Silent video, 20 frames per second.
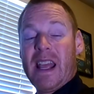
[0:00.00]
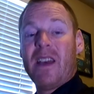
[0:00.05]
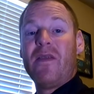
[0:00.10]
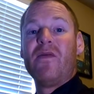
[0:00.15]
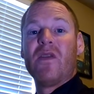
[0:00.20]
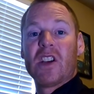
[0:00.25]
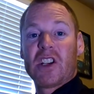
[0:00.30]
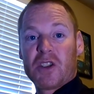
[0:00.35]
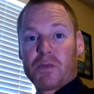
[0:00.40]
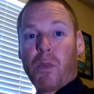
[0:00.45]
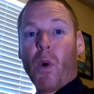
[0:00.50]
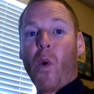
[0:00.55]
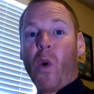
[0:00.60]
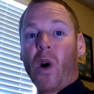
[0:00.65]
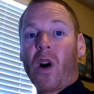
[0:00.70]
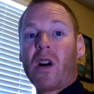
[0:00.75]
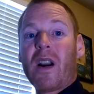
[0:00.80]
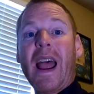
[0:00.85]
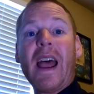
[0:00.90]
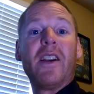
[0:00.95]
in the
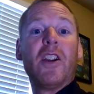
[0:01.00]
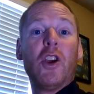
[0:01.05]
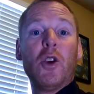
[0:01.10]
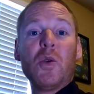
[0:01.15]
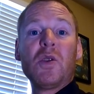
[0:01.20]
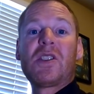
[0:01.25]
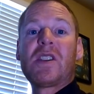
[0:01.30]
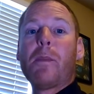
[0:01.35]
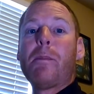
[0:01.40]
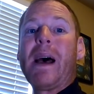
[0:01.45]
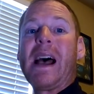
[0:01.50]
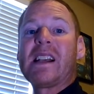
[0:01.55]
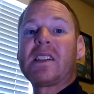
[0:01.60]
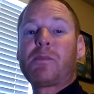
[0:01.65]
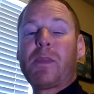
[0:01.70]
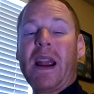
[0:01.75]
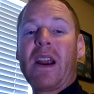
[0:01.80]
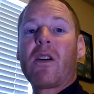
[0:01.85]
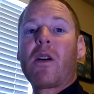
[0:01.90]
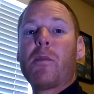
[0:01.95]
sport and who's the
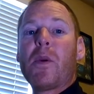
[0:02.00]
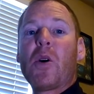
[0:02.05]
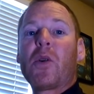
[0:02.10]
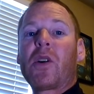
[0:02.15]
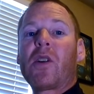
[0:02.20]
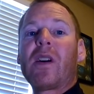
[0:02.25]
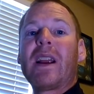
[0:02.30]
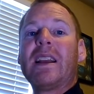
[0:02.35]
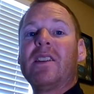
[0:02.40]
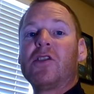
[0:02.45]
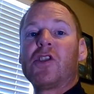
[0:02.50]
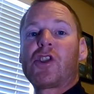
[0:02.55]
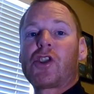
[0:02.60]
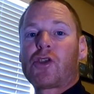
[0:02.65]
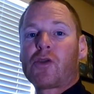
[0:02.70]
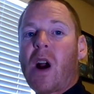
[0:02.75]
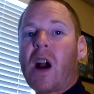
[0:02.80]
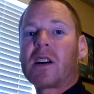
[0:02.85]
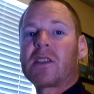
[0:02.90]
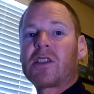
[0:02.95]
best paramotor
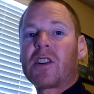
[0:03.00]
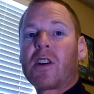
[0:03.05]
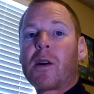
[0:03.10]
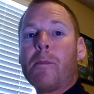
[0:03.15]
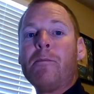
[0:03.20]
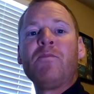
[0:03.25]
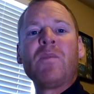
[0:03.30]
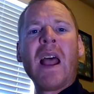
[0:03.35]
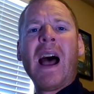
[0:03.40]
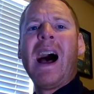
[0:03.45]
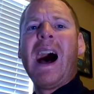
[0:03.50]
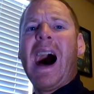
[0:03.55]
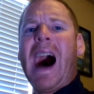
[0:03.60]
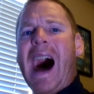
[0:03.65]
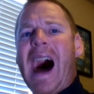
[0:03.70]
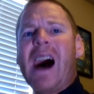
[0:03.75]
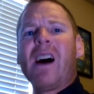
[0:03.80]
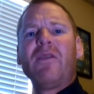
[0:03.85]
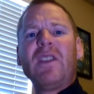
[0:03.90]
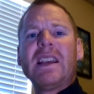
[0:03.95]
instructor?
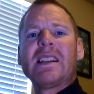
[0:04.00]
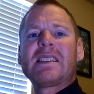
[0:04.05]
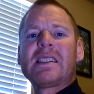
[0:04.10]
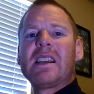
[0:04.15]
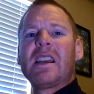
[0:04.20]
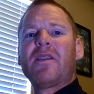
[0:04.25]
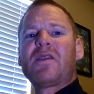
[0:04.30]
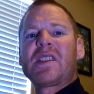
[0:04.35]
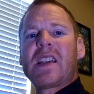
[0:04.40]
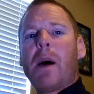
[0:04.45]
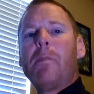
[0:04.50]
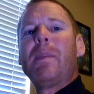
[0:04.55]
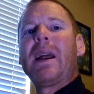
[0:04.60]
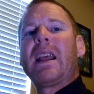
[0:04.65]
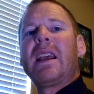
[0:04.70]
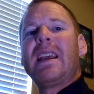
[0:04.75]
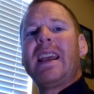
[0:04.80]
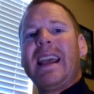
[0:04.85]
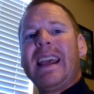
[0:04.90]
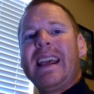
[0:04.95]
Obviously, if
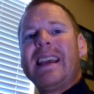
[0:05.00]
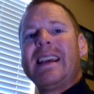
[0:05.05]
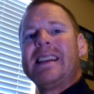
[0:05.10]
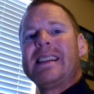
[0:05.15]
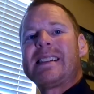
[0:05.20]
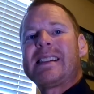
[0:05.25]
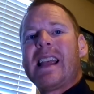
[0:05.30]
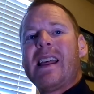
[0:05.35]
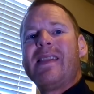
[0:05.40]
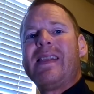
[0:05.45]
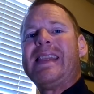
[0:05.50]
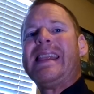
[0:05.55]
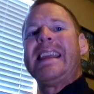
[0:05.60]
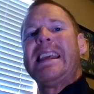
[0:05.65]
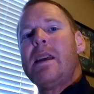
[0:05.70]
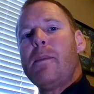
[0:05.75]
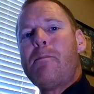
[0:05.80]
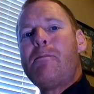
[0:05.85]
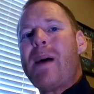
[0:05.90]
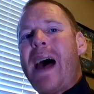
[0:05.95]
somebody is
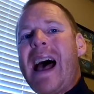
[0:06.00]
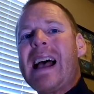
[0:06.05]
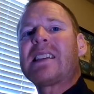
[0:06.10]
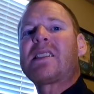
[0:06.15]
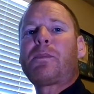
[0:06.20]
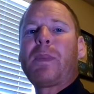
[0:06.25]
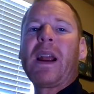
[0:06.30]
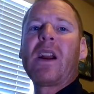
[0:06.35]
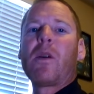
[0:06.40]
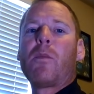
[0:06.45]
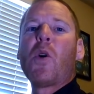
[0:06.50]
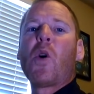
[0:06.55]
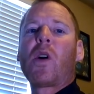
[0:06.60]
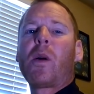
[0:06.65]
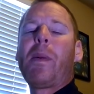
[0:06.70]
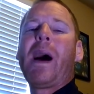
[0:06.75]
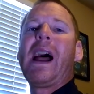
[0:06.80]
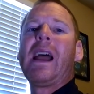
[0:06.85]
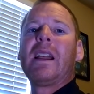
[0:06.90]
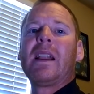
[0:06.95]
the best
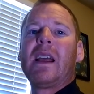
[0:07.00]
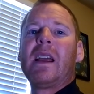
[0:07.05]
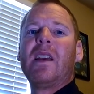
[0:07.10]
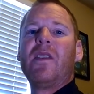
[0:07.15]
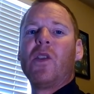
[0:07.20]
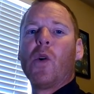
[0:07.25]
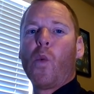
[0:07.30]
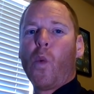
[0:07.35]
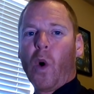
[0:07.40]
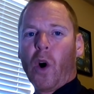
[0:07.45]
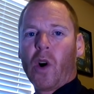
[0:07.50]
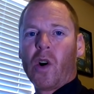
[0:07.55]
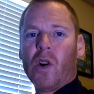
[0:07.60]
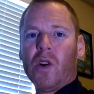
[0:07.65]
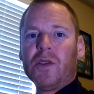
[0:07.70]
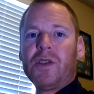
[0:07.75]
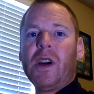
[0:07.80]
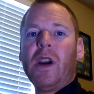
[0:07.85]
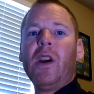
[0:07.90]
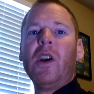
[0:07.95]
paramotor pilot in the
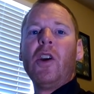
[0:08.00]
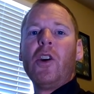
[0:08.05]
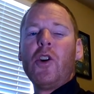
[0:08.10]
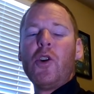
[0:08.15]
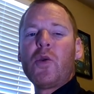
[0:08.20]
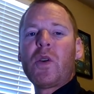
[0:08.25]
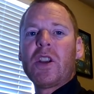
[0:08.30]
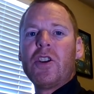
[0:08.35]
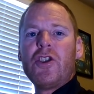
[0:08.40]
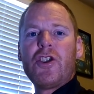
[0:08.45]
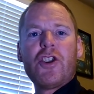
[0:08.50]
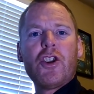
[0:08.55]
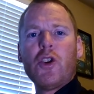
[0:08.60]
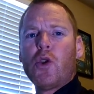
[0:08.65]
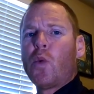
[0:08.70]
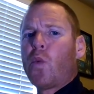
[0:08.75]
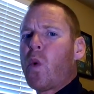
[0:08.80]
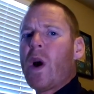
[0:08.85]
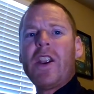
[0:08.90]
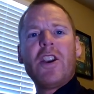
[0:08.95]
world who can
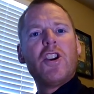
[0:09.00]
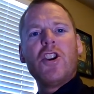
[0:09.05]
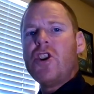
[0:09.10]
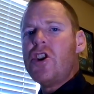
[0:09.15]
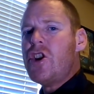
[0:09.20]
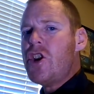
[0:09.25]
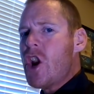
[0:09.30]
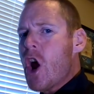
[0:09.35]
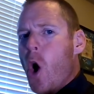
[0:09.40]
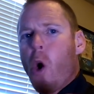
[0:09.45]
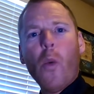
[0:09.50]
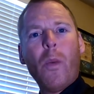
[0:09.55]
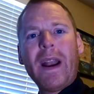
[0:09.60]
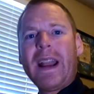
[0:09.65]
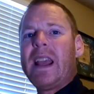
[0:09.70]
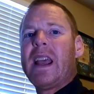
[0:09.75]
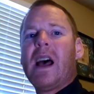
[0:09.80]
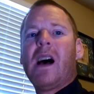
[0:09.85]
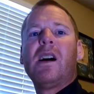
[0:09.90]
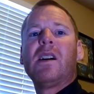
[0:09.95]
do what
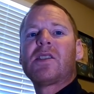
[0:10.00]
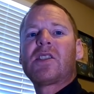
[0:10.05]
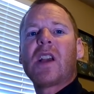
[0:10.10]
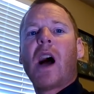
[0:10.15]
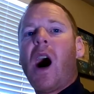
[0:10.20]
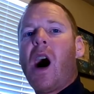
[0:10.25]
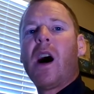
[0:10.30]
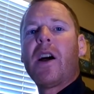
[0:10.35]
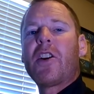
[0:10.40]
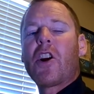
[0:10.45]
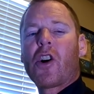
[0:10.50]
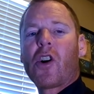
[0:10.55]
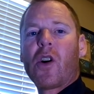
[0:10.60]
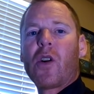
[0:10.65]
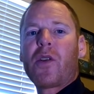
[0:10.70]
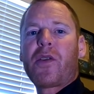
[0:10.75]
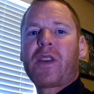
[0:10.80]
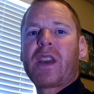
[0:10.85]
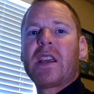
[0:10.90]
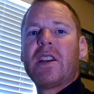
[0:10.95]
nobody else on
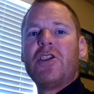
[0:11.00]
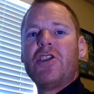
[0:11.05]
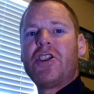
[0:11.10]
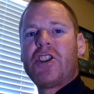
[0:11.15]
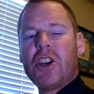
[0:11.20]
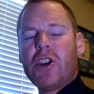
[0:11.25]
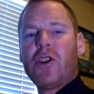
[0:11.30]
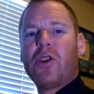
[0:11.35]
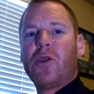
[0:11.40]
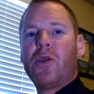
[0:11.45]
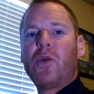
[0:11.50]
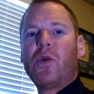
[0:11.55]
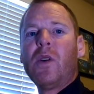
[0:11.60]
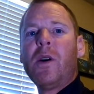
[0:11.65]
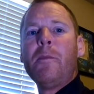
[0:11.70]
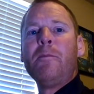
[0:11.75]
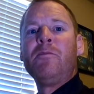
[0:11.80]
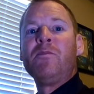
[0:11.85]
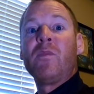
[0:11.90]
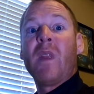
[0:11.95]
earth can
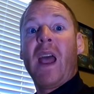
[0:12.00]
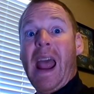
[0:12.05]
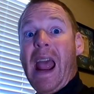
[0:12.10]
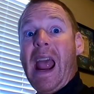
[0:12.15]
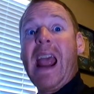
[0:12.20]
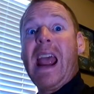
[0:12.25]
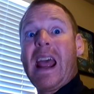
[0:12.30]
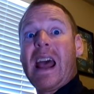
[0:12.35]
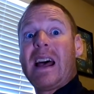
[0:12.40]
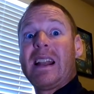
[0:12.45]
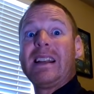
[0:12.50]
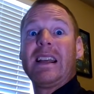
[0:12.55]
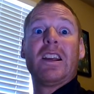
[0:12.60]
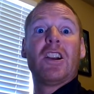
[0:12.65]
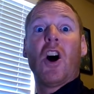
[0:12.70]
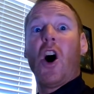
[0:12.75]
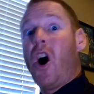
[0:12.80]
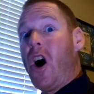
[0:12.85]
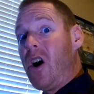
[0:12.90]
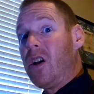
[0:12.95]
do, and
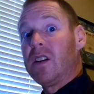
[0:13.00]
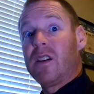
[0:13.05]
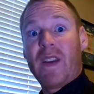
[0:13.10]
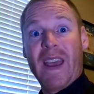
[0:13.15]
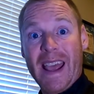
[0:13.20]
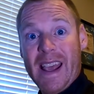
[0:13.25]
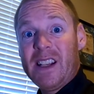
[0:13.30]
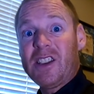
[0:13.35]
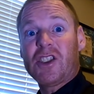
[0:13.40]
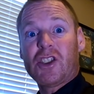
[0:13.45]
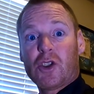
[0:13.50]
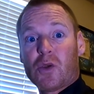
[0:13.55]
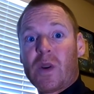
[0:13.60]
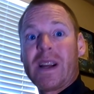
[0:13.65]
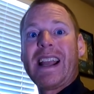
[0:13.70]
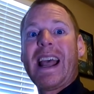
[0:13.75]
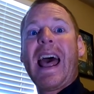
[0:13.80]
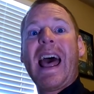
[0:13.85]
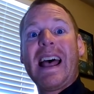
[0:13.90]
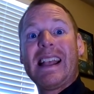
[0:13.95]
in all of
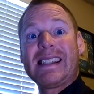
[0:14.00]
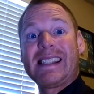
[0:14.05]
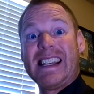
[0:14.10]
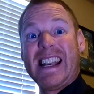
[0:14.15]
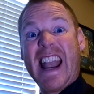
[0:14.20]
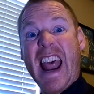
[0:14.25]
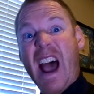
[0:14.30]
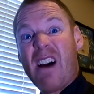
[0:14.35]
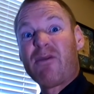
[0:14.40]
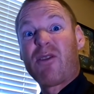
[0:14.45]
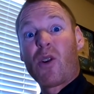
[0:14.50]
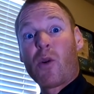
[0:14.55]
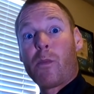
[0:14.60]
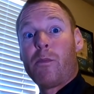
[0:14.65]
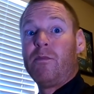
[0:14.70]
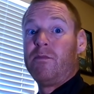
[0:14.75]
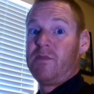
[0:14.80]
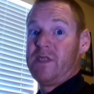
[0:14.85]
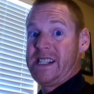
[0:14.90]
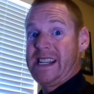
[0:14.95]
history has
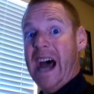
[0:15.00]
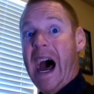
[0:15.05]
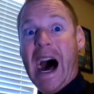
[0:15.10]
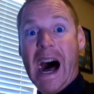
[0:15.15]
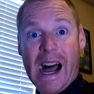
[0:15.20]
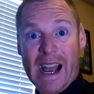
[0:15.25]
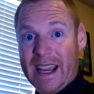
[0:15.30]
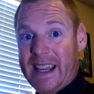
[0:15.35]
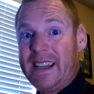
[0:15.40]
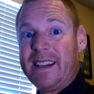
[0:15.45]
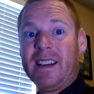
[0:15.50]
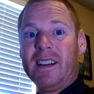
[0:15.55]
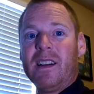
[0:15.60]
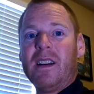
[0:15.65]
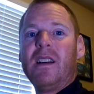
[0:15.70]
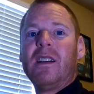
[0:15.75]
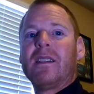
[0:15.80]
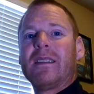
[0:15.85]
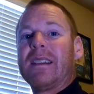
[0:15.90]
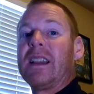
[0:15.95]
never died,
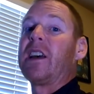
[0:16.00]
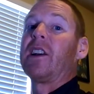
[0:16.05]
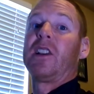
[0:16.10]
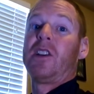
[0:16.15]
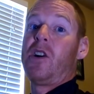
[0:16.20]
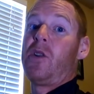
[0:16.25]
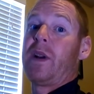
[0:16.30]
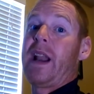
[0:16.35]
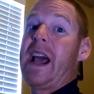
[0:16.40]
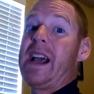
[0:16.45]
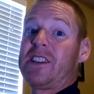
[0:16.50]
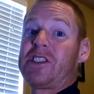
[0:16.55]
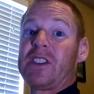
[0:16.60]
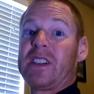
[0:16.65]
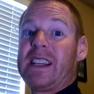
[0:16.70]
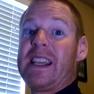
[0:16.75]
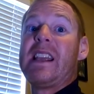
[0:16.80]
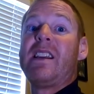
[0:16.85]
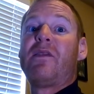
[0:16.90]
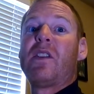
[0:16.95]
let alone
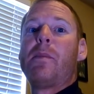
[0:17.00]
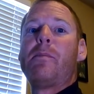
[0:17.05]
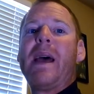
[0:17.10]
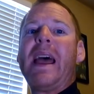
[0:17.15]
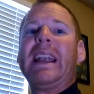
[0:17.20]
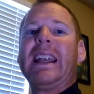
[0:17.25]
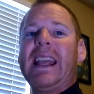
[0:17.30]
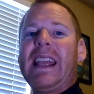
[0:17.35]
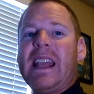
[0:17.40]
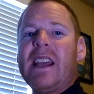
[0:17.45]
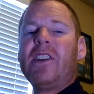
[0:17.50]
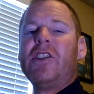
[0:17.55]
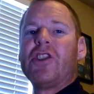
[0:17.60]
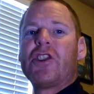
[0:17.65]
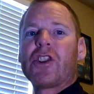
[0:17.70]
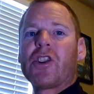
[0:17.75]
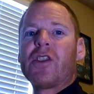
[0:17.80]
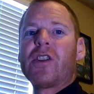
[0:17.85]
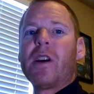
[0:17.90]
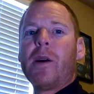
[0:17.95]
actually even been
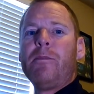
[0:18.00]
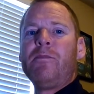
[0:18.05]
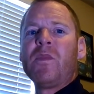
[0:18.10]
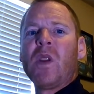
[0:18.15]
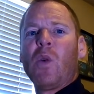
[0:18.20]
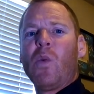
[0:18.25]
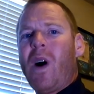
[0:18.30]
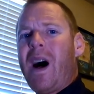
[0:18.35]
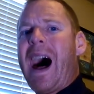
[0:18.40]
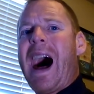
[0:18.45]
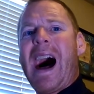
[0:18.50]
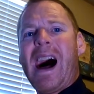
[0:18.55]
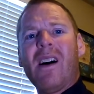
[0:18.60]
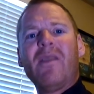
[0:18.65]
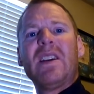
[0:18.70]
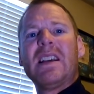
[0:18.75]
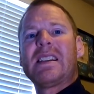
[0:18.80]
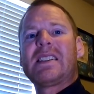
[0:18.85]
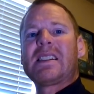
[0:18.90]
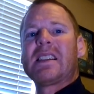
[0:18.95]
injured. Well,
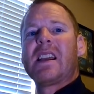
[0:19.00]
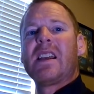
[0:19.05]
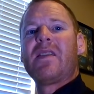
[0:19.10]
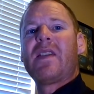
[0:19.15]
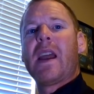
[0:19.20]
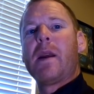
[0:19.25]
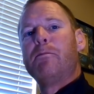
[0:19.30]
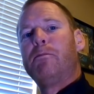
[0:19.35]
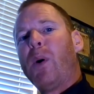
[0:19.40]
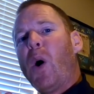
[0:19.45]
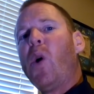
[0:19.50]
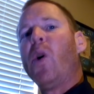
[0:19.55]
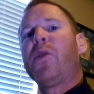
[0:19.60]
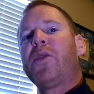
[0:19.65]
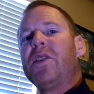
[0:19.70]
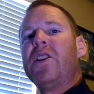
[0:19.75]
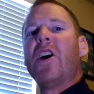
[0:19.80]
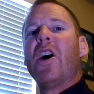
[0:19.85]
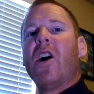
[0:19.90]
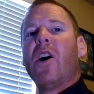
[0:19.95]
obviously, they
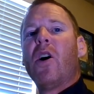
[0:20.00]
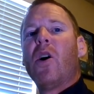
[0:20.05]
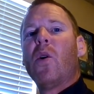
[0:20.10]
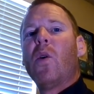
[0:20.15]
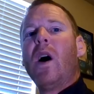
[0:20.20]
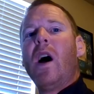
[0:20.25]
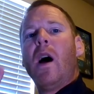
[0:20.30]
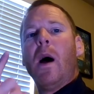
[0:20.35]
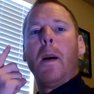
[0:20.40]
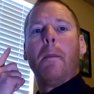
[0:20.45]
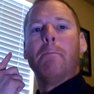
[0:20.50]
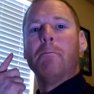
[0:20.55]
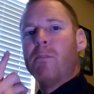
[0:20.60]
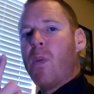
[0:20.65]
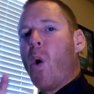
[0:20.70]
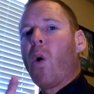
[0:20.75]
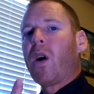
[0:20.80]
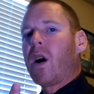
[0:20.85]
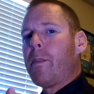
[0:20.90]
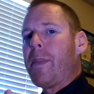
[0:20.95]
both know
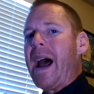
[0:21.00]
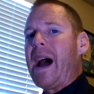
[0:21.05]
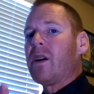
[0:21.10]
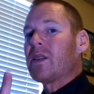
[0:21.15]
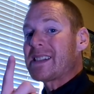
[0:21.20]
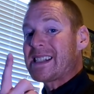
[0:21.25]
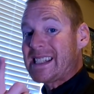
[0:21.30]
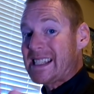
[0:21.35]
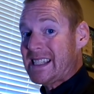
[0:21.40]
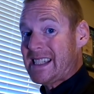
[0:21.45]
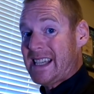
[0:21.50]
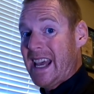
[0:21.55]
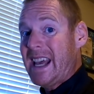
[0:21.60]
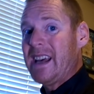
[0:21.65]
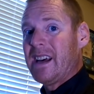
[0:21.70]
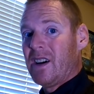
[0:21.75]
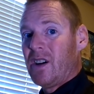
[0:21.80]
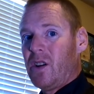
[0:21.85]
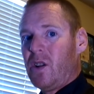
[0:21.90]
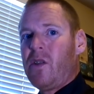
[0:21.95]
more about
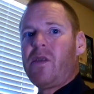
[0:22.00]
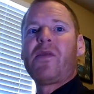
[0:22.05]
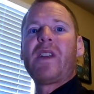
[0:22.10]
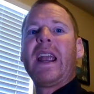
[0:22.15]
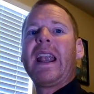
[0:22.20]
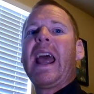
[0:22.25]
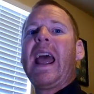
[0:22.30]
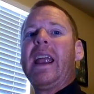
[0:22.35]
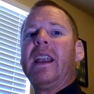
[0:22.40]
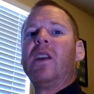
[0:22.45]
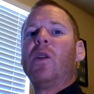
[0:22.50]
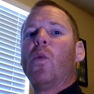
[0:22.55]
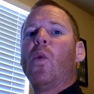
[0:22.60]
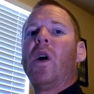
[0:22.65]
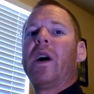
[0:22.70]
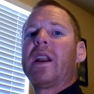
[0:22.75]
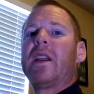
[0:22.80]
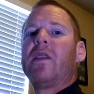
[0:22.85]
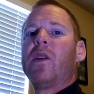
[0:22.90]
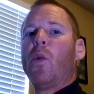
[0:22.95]
skill than
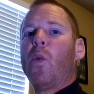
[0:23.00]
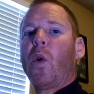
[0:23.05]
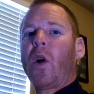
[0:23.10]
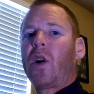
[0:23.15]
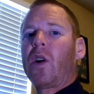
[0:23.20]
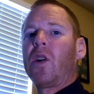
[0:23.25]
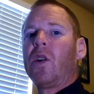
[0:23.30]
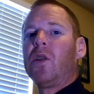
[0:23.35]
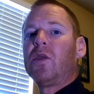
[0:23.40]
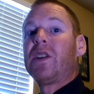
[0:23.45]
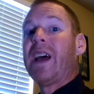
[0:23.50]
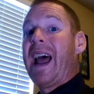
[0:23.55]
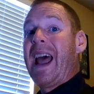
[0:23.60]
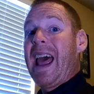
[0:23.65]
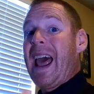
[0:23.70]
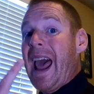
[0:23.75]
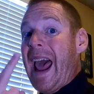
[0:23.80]
anyone in the world